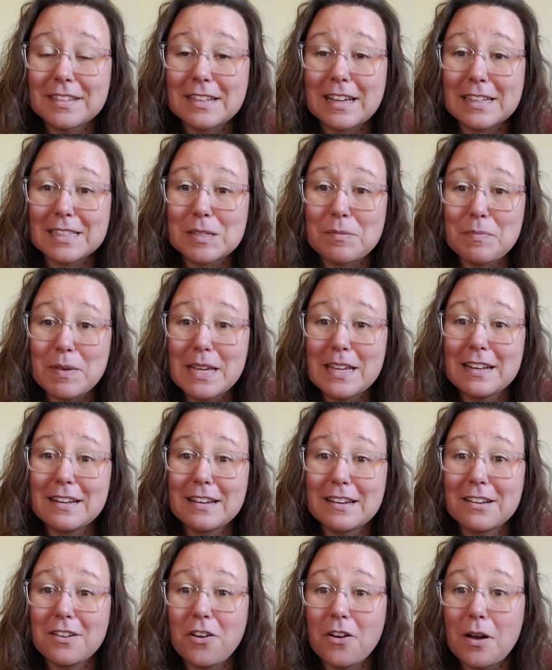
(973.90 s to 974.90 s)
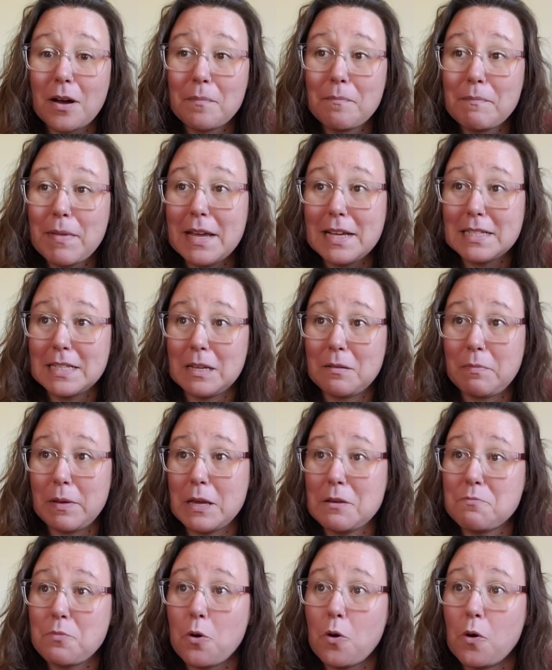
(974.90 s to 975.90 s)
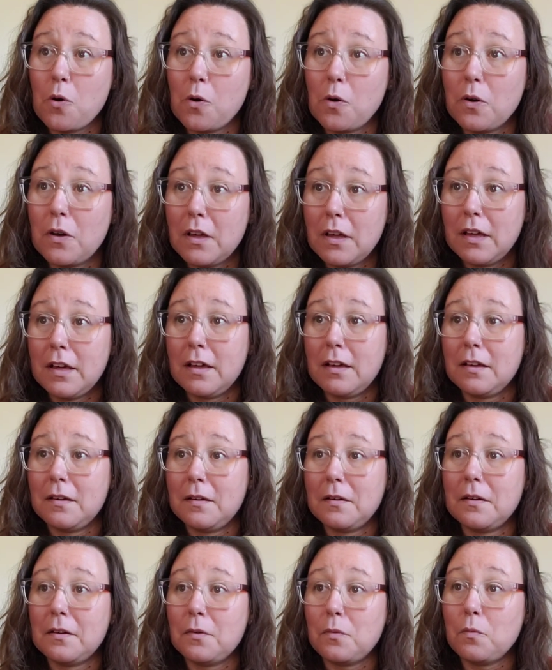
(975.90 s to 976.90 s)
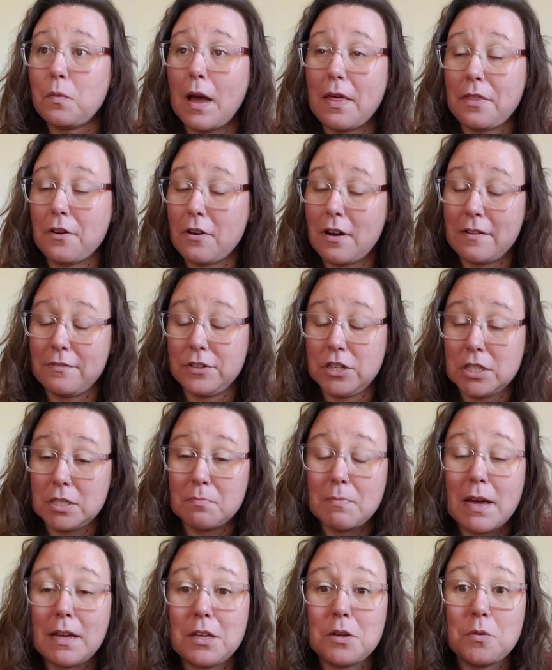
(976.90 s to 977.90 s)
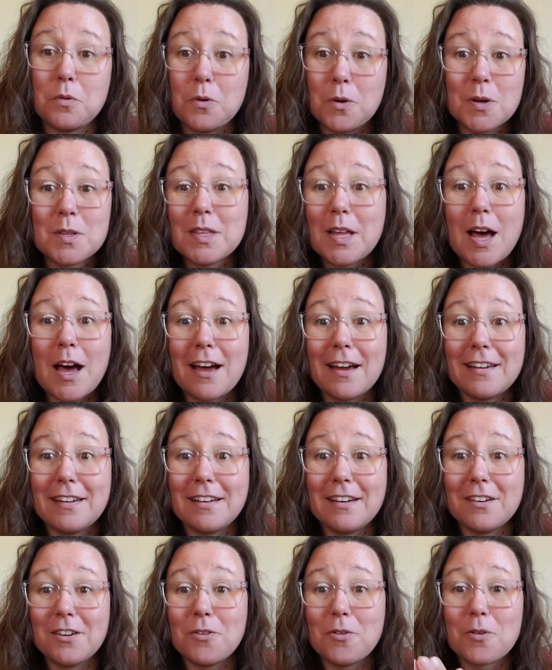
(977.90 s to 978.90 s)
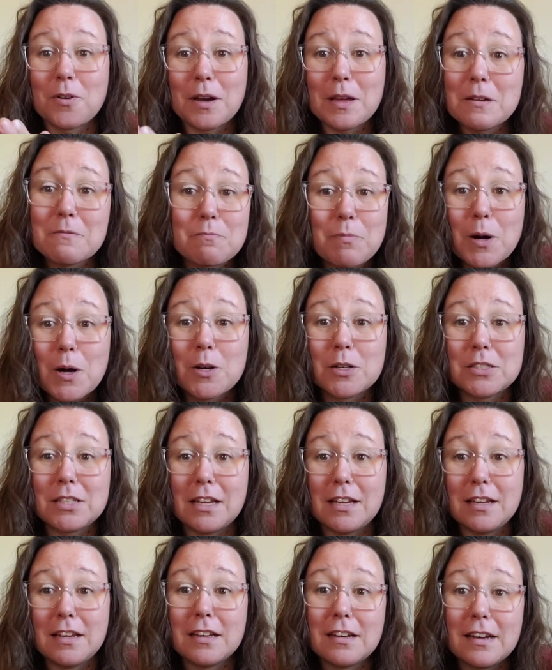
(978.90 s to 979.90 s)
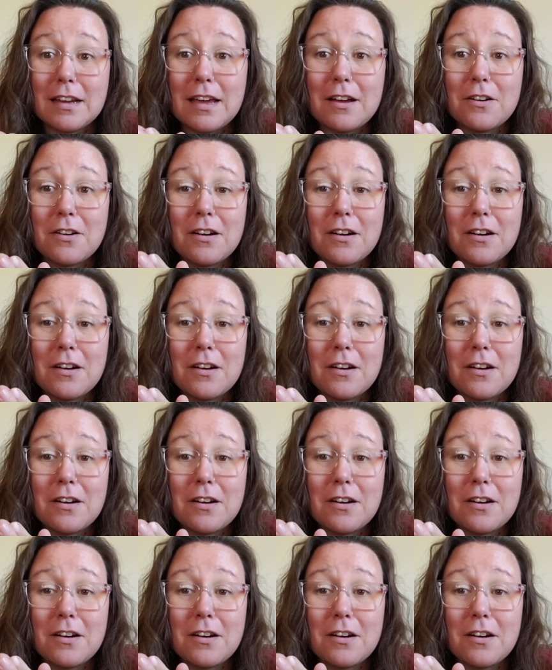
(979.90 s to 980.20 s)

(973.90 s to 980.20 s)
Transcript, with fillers: Got to meet amazing people, whether I've just met you online or in person.